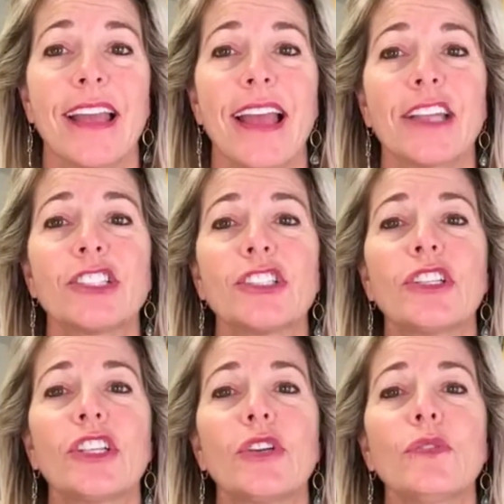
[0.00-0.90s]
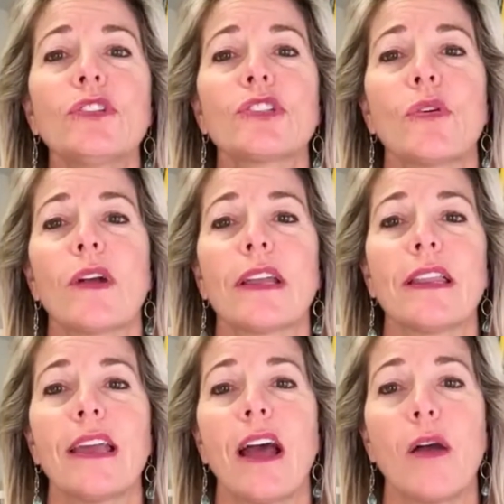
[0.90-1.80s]
And should you join
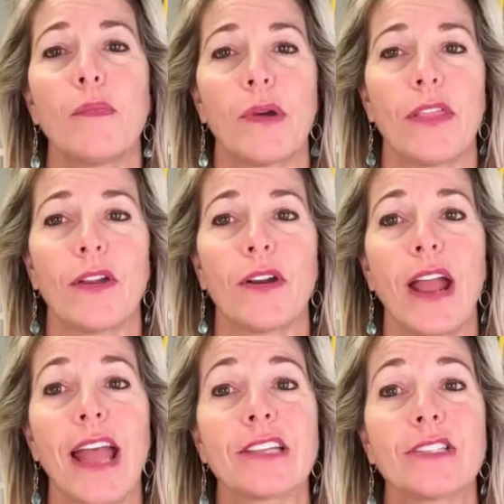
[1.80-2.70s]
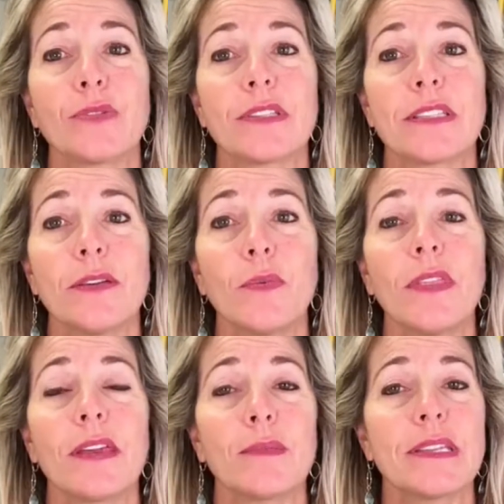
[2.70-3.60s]
a brother as you sit with
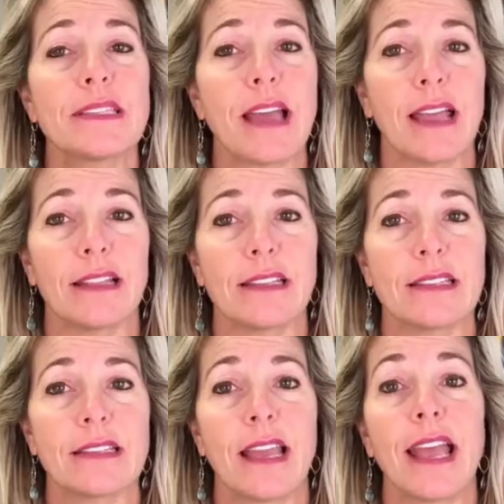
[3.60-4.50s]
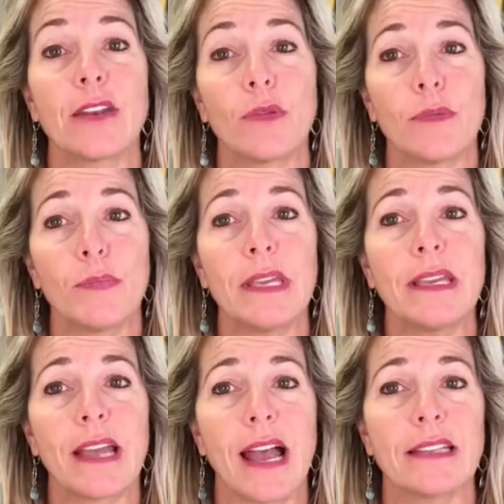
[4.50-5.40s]
him in silence and repeat
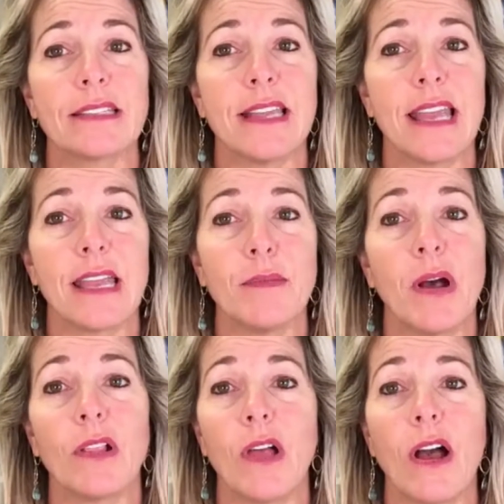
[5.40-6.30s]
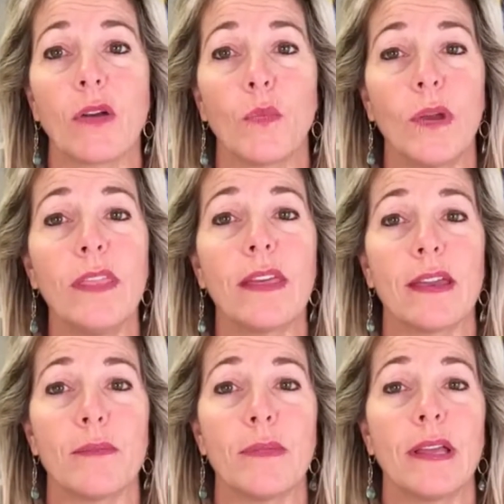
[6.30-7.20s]
God's name along with
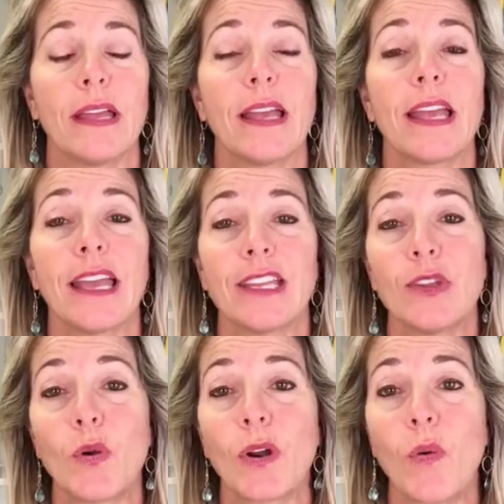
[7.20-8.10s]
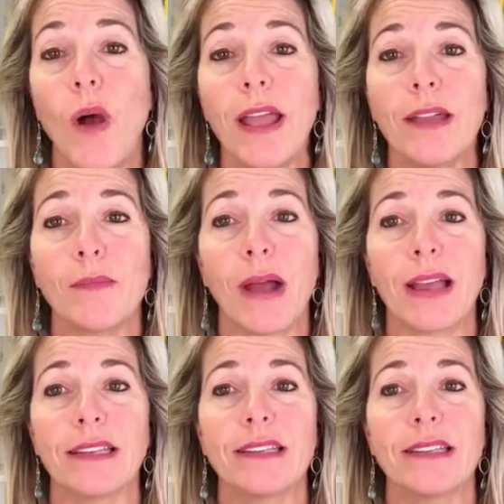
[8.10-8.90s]
him in your quiet mind,